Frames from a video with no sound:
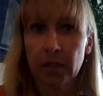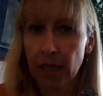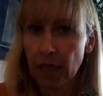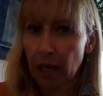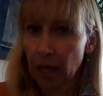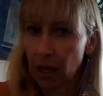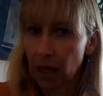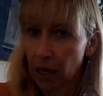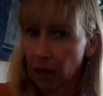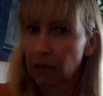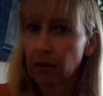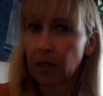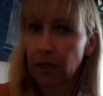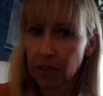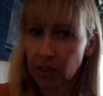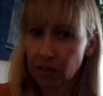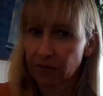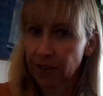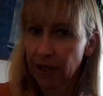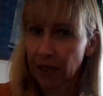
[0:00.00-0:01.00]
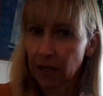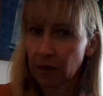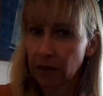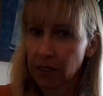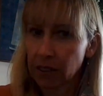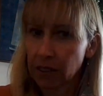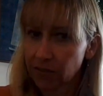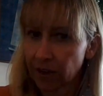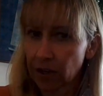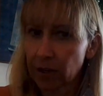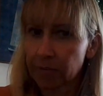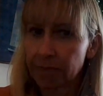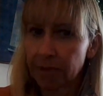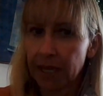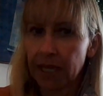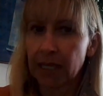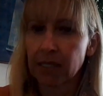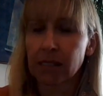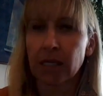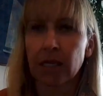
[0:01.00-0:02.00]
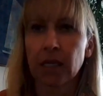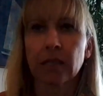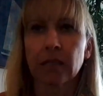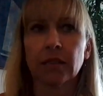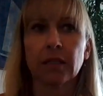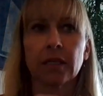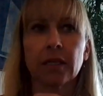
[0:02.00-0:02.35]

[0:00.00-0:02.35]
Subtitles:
Yeah, it's very basic.